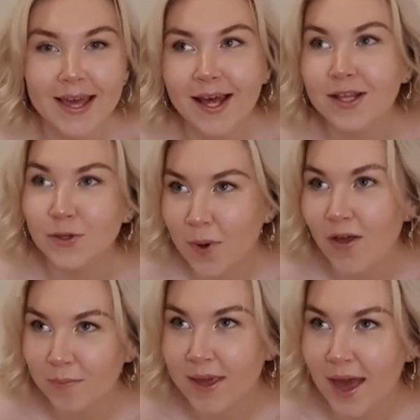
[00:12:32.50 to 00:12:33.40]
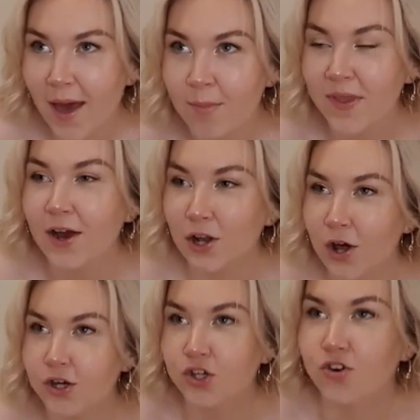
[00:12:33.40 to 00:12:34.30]
at 12 p.m. when that
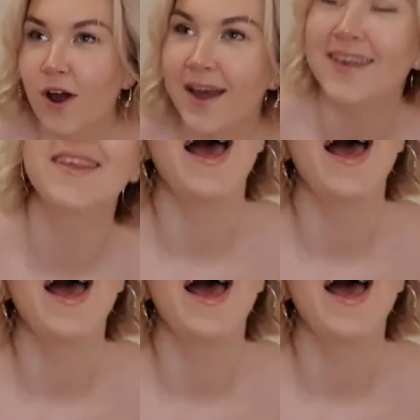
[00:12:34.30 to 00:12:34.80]
clock strikes.